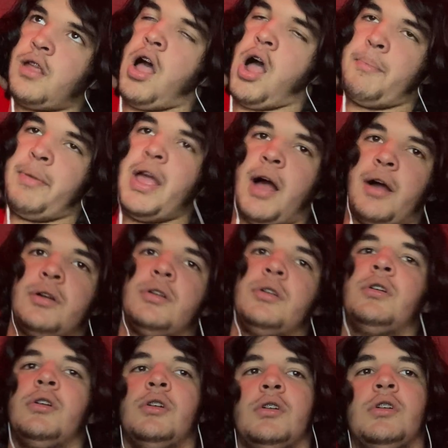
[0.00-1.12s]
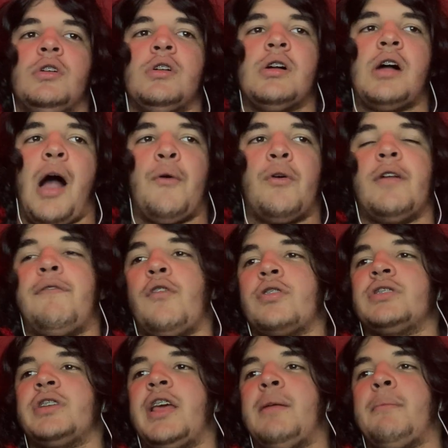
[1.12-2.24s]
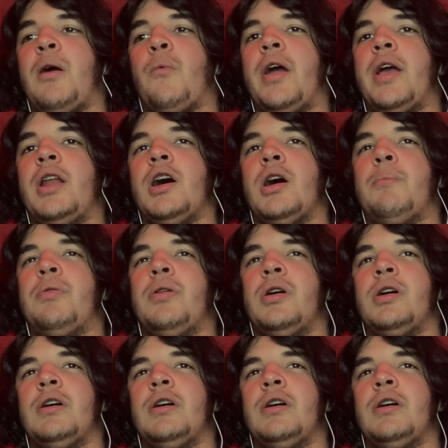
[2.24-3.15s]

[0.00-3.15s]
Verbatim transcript: Uh, but yeah, I want to focus on getting my weight up